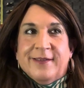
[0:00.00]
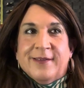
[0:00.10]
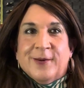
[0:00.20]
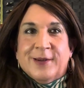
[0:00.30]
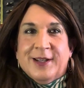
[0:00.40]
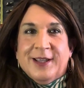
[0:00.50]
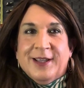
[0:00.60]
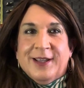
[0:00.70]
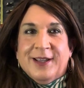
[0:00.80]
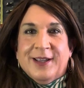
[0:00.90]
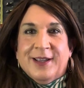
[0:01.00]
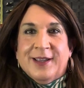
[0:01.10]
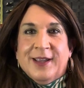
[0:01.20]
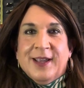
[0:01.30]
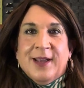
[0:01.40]
Okay.
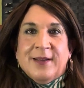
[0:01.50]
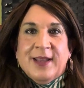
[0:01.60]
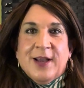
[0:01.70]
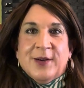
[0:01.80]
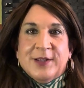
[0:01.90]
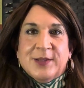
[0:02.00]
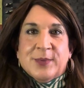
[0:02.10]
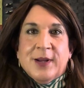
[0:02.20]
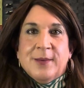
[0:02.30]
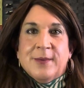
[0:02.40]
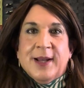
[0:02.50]
Now here's the problem.